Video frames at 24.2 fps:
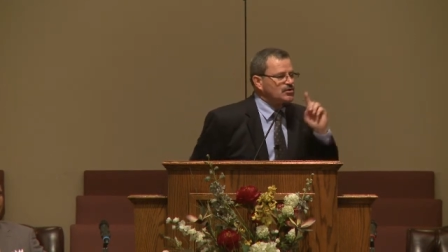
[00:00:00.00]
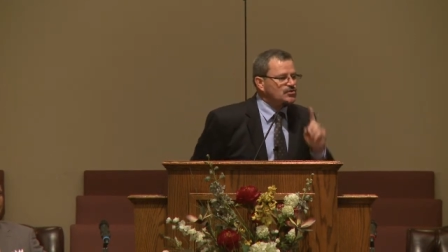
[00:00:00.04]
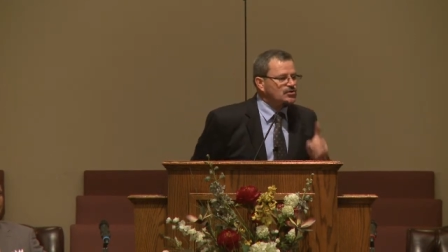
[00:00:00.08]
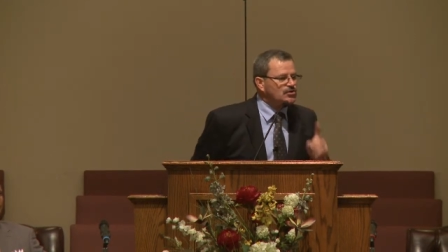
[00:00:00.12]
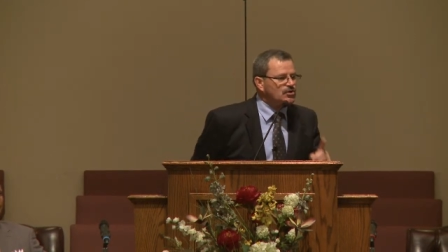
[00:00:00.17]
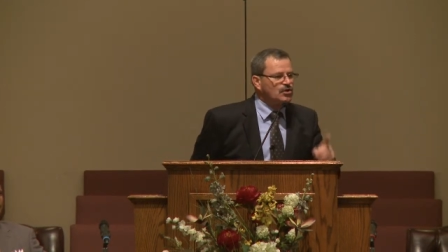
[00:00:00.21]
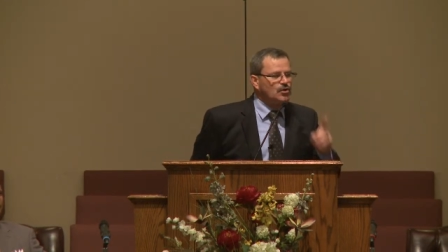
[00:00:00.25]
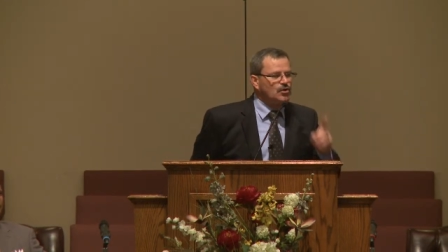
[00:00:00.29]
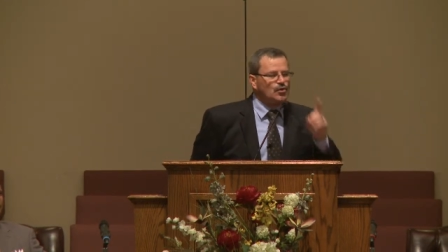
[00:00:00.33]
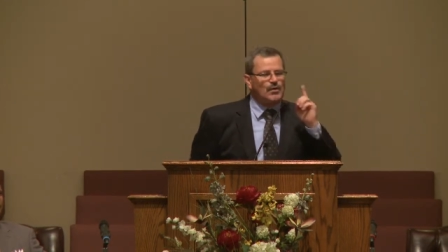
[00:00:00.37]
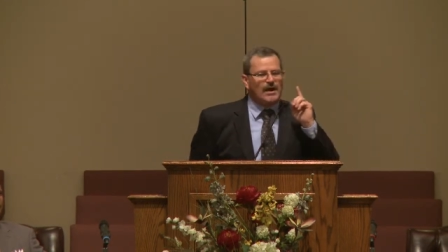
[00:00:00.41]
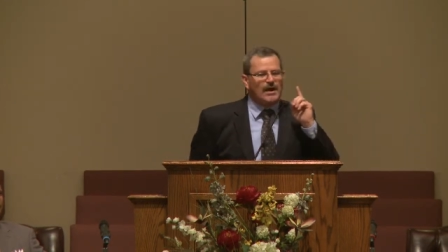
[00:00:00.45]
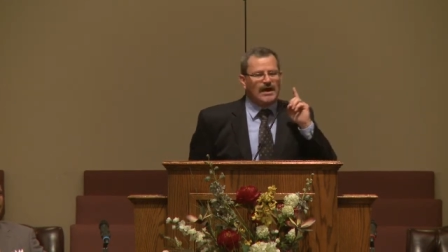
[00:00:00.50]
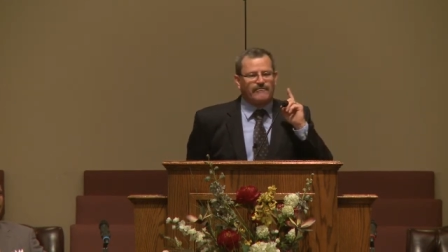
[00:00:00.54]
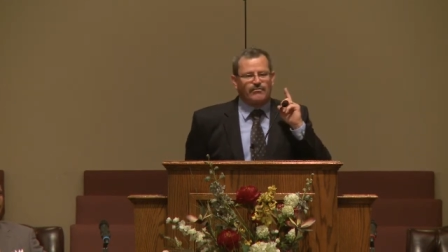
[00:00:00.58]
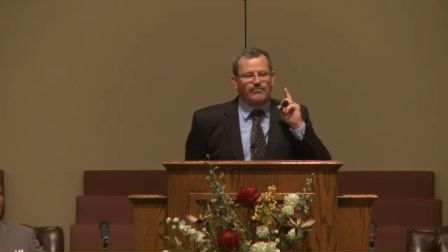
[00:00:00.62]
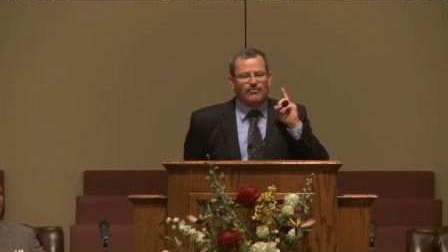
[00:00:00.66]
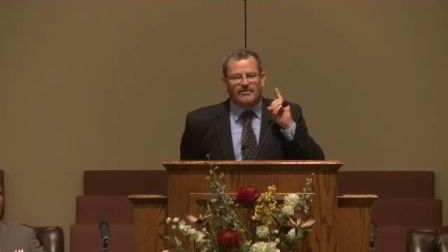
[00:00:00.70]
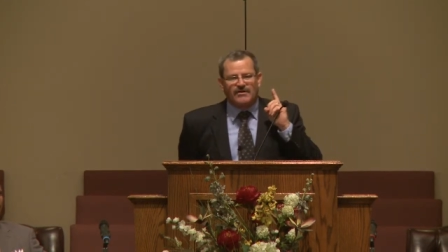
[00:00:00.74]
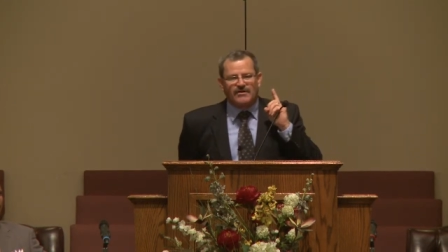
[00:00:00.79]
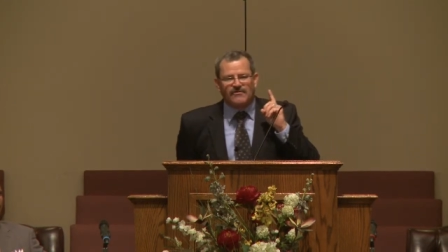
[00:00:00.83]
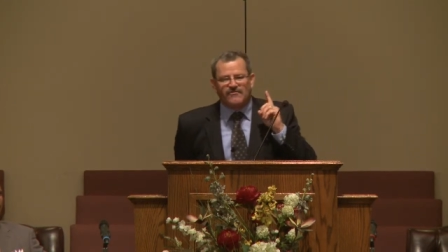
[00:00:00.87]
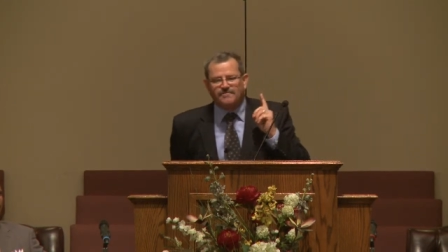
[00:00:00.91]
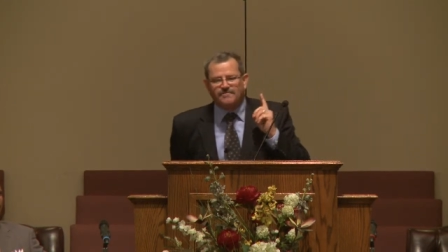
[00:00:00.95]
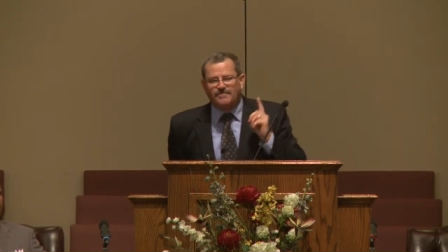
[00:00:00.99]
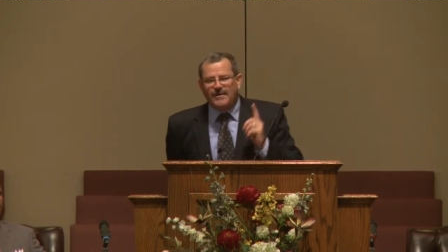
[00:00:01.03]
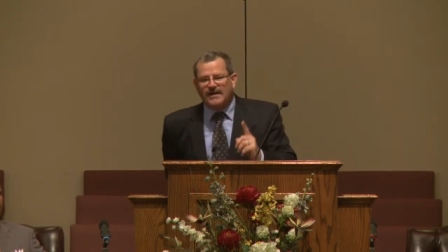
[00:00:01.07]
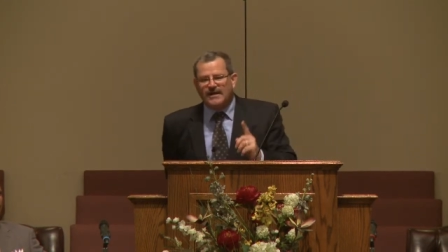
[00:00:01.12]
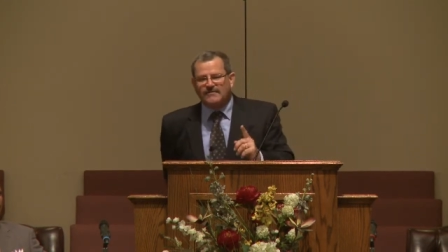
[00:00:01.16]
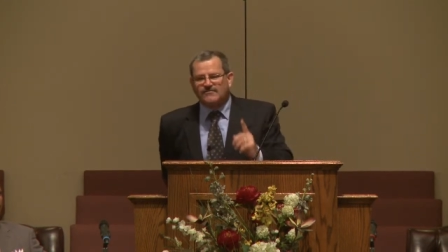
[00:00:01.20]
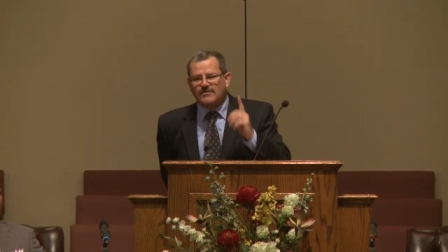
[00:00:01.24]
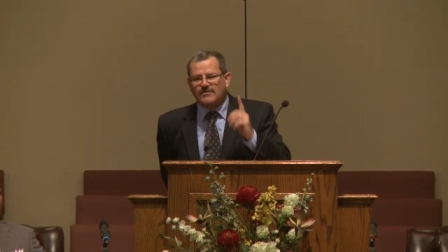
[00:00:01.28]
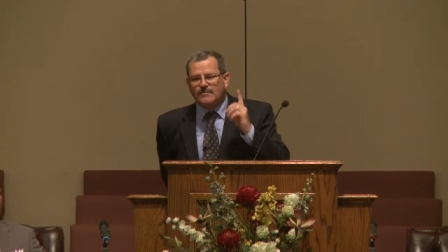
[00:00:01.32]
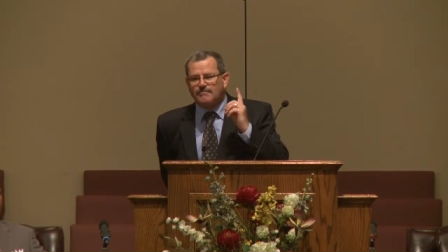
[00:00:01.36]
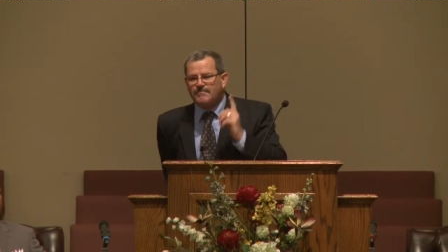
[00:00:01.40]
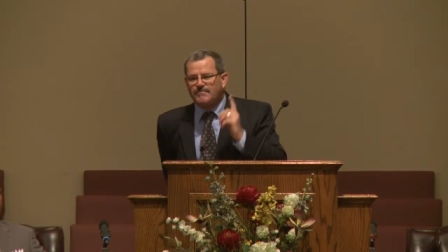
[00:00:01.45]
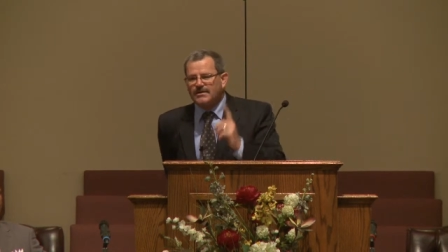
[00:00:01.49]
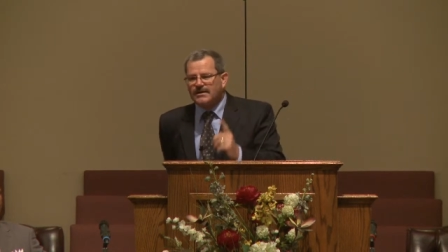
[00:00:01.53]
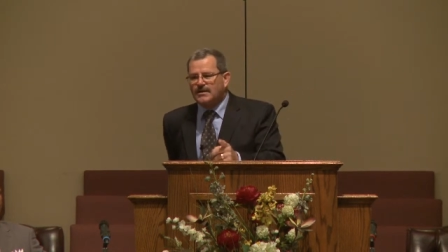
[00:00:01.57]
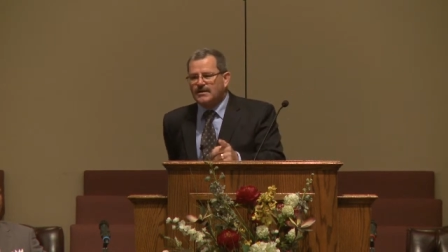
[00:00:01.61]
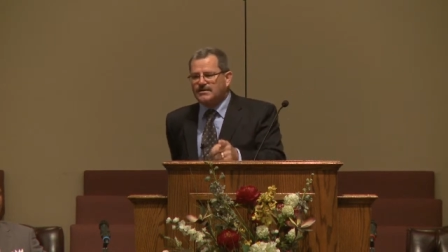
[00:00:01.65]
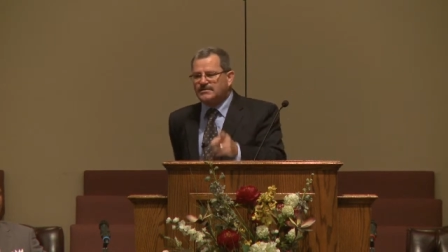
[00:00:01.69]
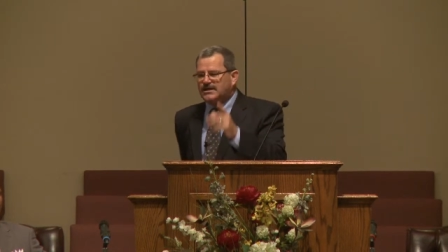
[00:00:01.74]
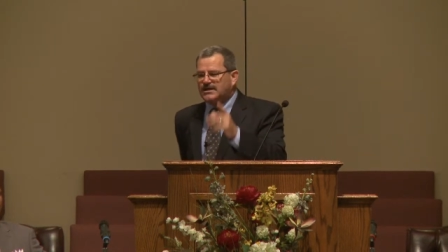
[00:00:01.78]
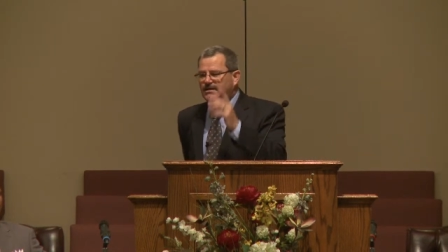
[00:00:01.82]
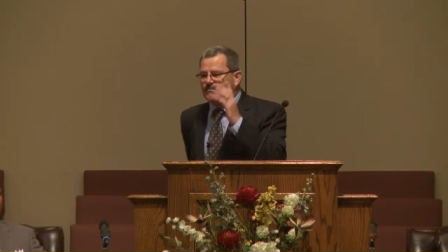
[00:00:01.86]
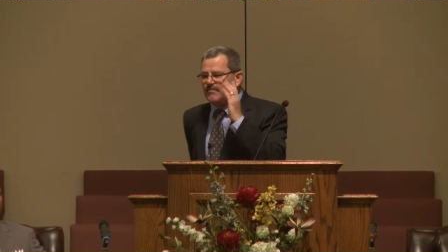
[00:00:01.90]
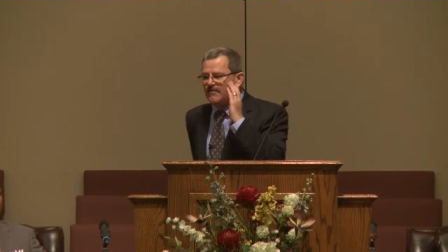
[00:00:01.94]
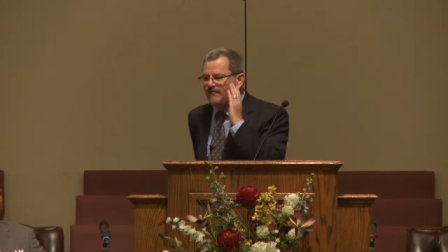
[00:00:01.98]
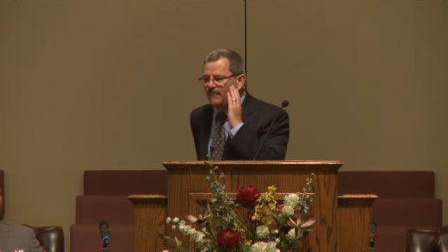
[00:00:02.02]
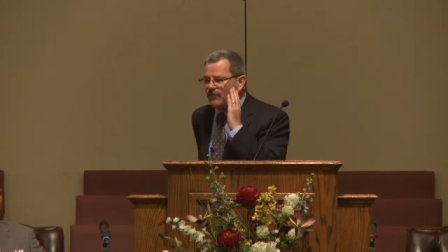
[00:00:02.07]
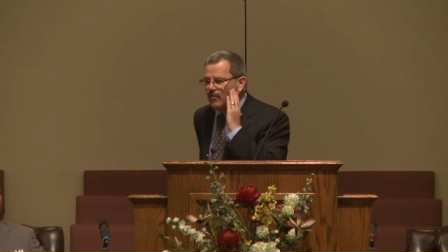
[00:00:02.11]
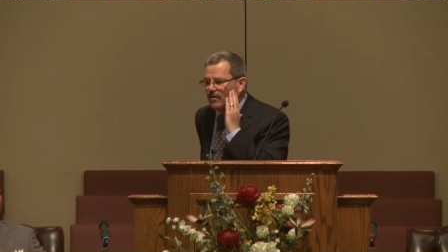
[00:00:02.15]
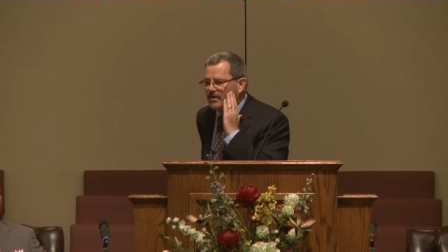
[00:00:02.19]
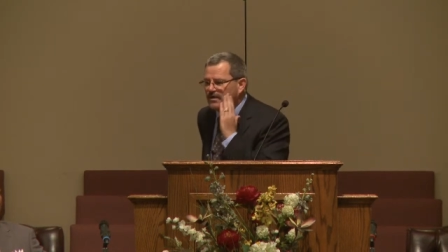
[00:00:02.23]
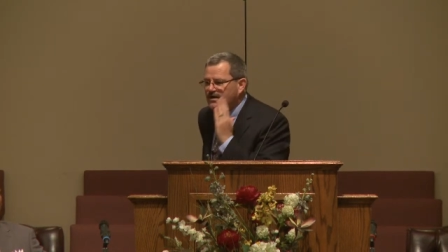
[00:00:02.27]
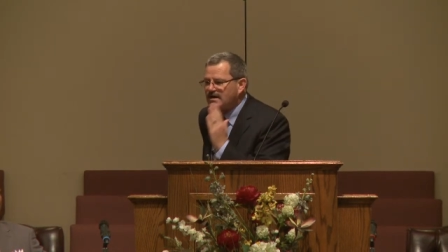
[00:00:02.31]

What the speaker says: you have a responsibility before